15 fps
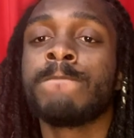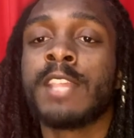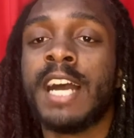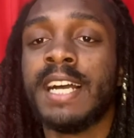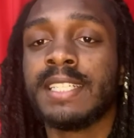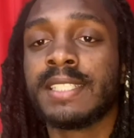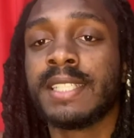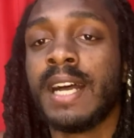I
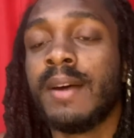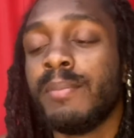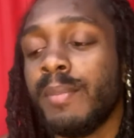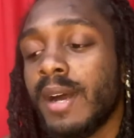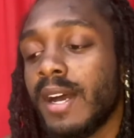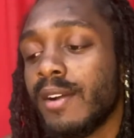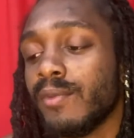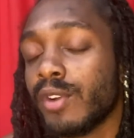stopped
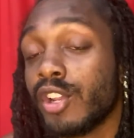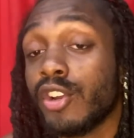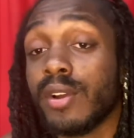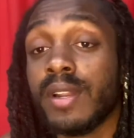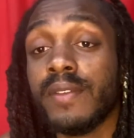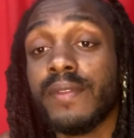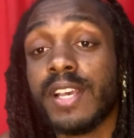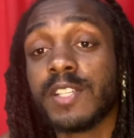my recurrent
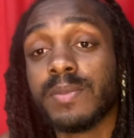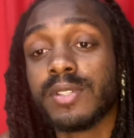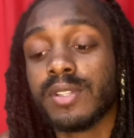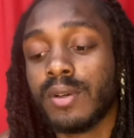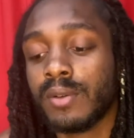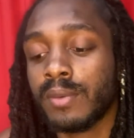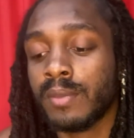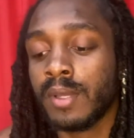investments
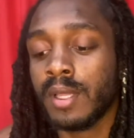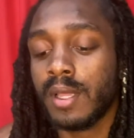on them.